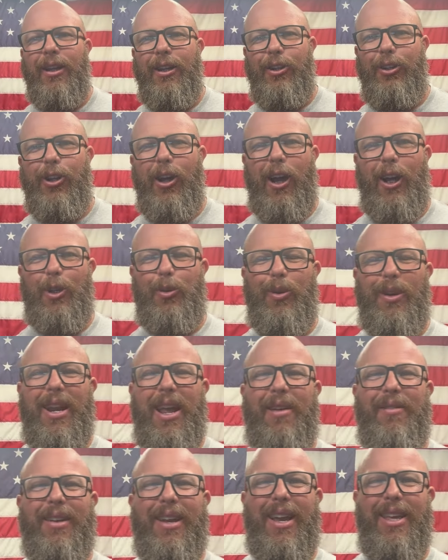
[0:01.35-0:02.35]
Josh would
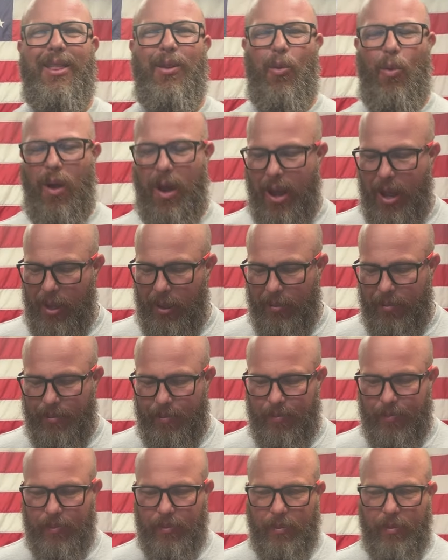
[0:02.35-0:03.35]
navigate the wild.
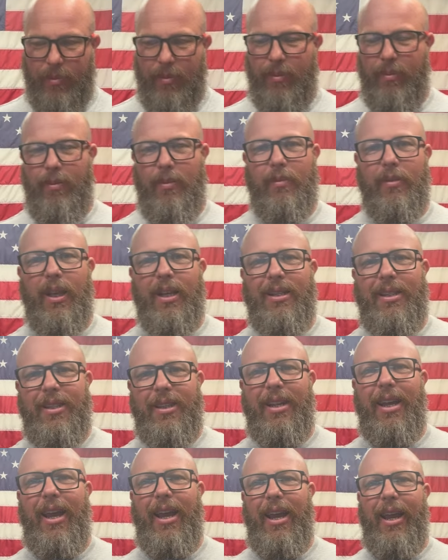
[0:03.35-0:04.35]
And
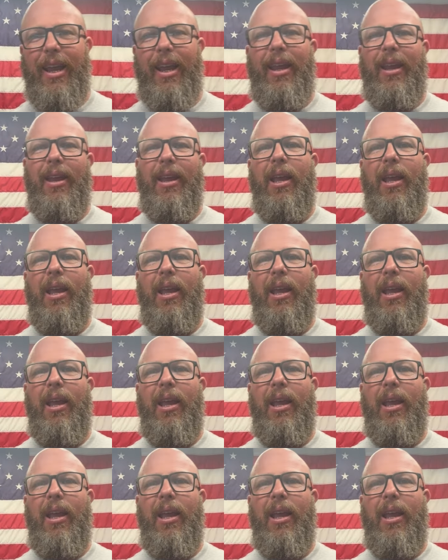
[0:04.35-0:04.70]
today,